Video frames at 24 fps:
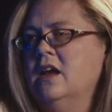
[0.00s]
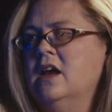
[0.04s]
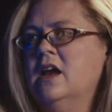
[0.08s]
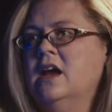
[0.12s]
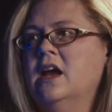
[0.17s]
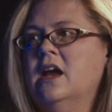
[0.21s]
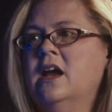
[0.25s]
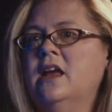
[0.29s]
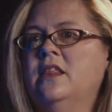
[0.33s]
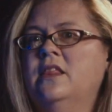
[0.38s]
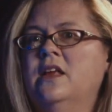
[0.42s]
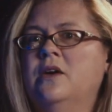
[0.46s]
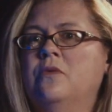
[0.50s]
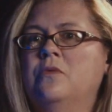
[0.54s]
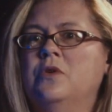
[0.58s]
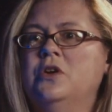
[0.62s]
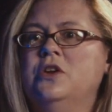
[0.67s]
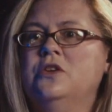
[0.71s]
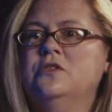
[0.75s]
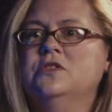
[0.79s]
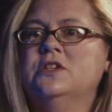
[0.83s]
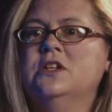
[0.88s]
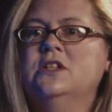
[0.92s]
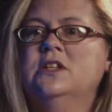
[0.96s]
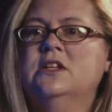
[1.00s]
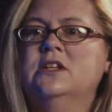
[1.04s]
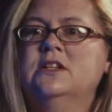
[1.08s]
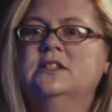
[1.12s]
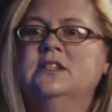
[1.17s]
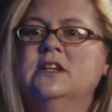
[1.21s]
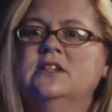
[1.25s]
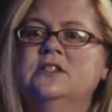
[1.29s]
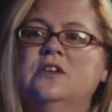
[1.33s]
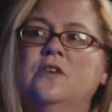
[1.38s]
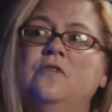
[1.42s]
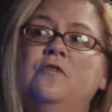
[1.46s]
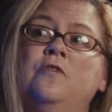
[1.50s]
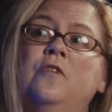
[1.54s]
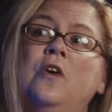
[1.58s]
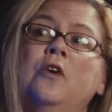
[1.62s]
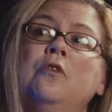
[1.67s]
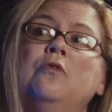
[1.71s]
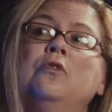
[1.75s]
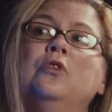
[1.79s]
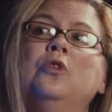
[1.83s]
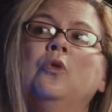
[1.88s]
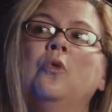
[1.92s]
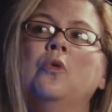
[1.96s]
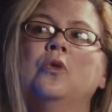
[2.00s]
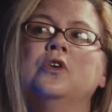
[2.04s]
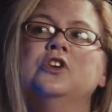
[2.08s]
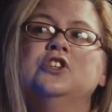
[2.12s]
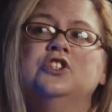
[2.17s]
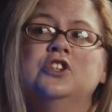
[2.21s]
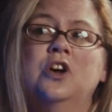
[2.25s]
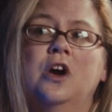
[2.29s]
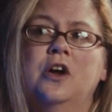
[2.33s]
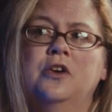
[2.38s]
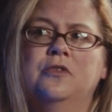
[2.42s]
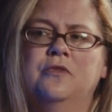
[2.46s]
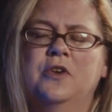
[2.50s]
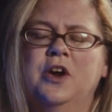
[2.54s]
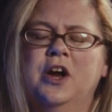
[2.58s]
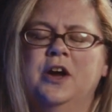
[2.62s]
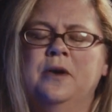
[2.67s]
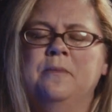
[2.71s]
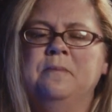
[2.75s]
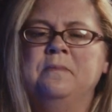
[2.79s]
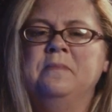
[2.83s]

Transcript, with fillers: and they were using this as a folklore genre,